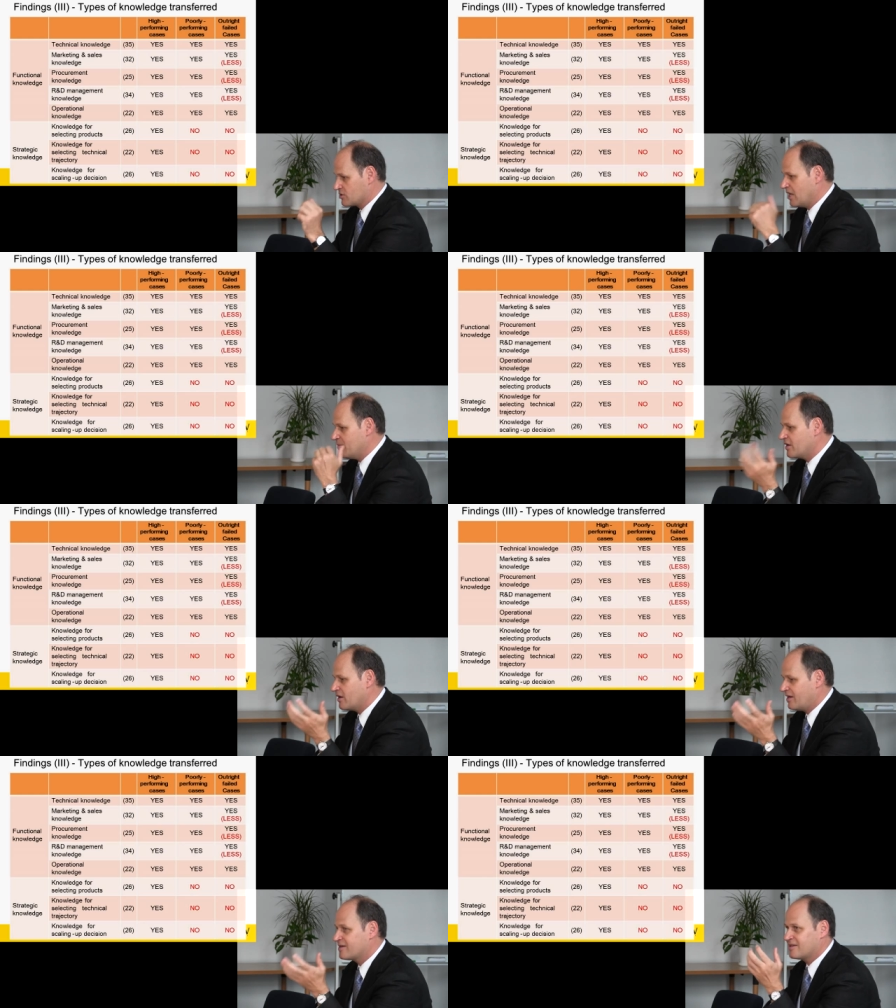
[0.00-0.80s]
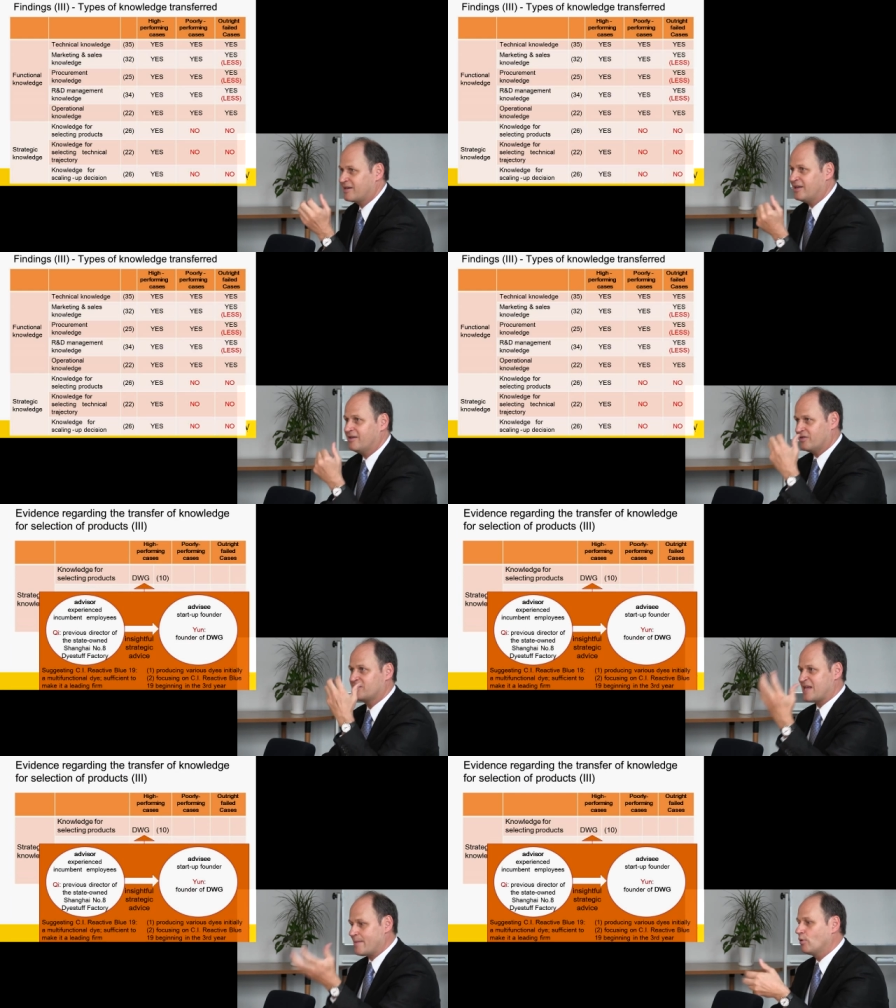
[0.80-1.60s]
So let me give you
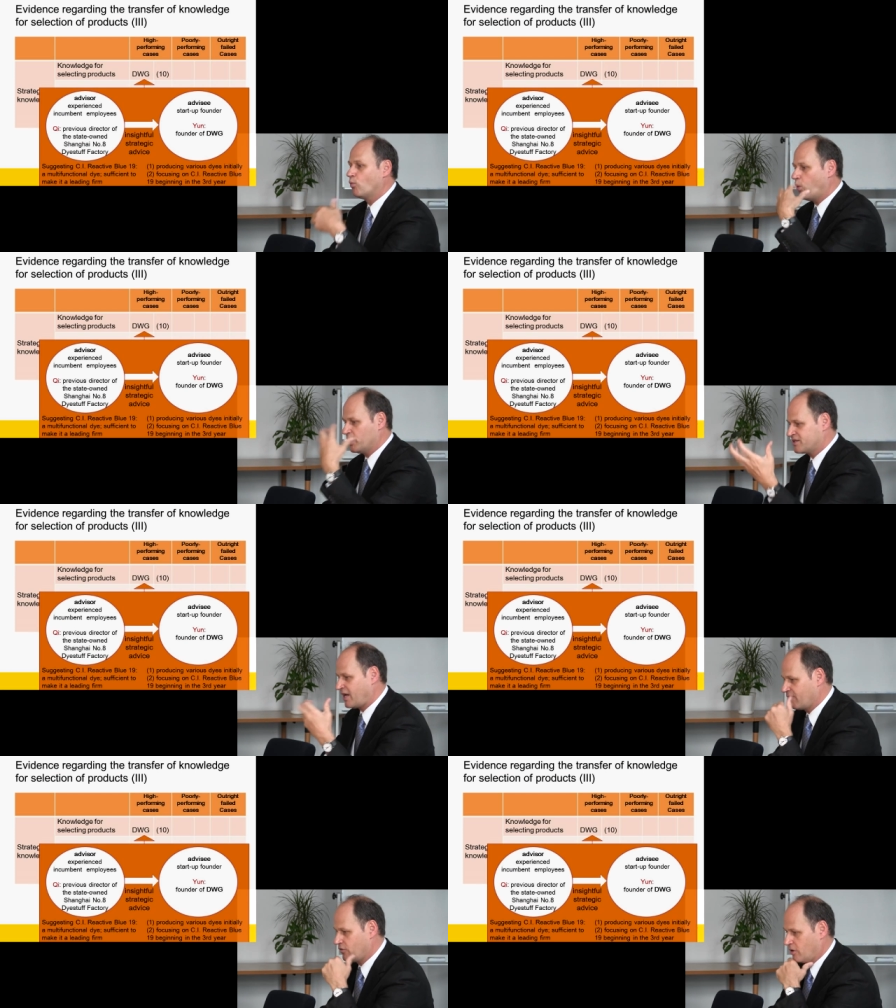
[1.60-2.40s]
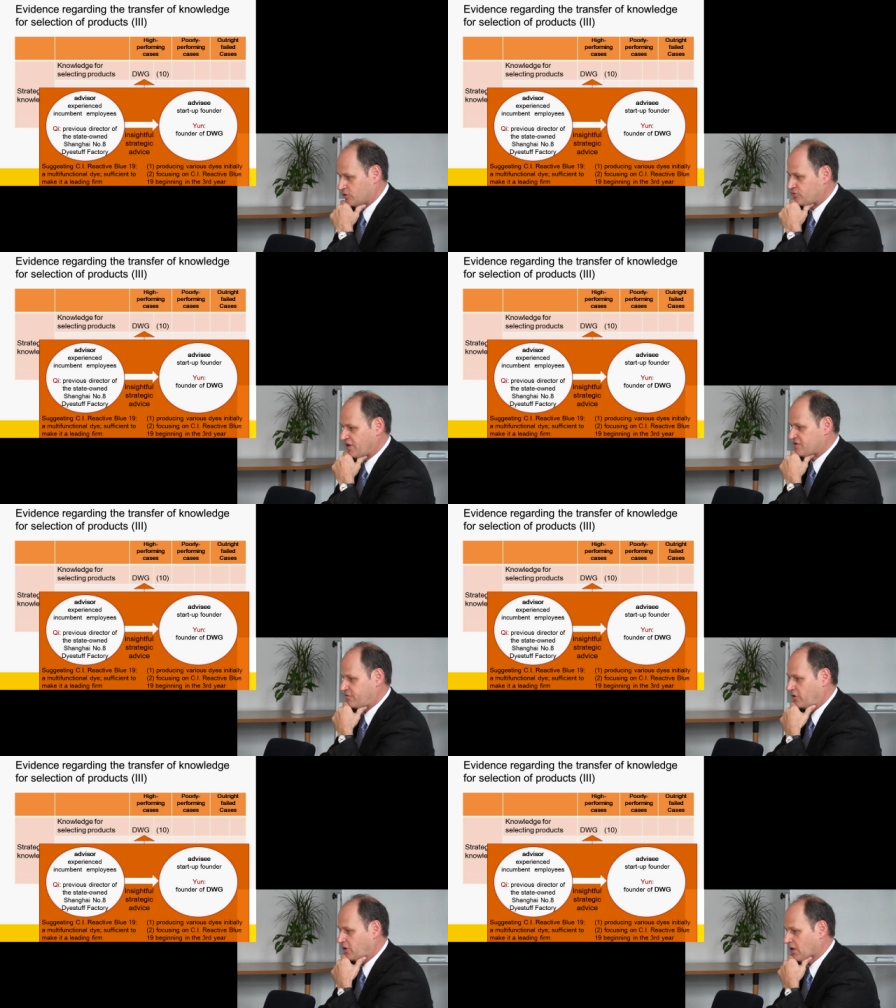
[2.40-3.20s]
an example of what kind of knowledge
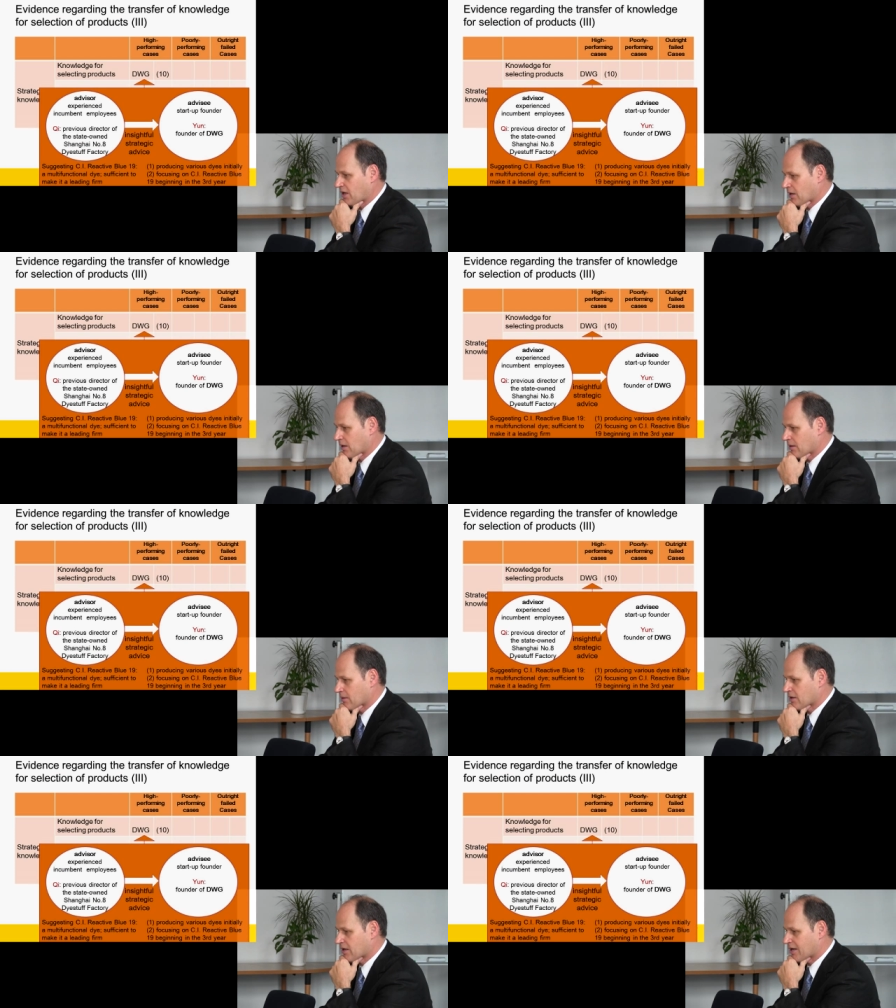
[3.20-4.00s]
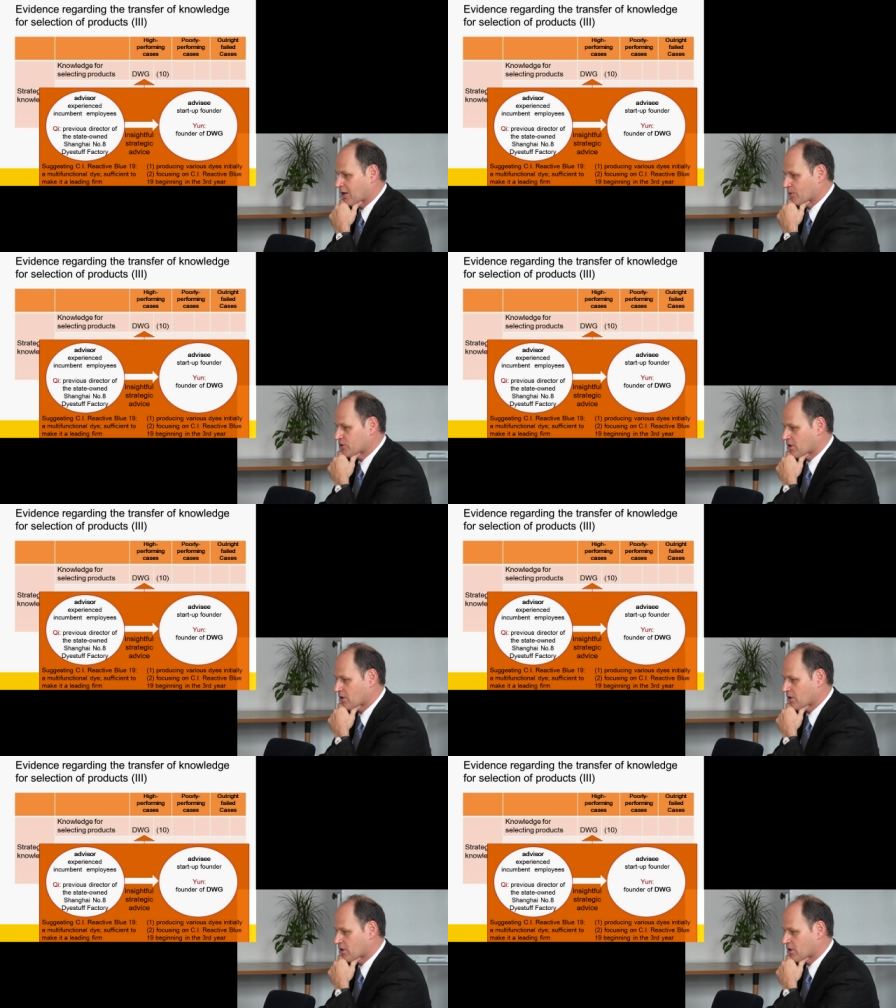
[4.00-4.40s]
transfer are we